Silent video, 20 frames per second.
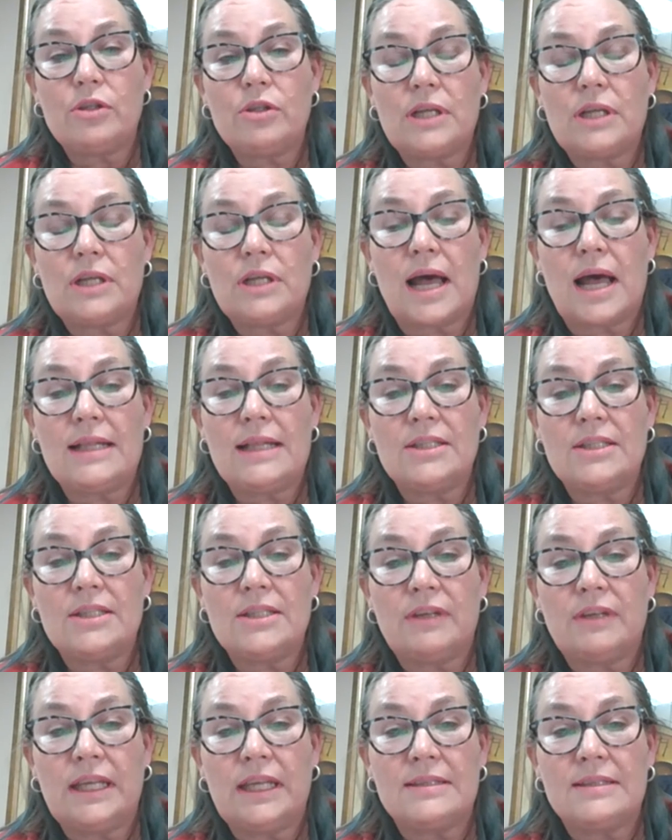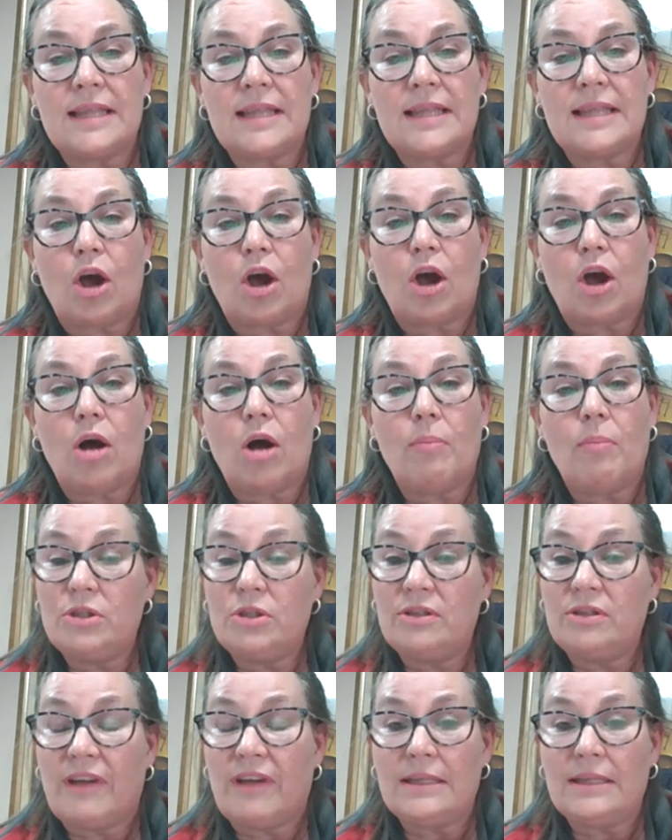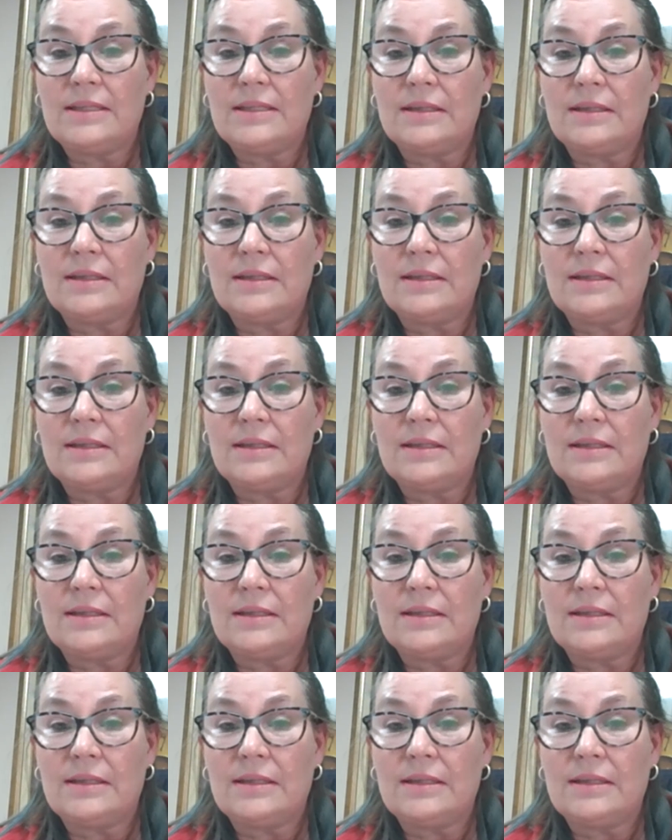kinds of leaders that are motivated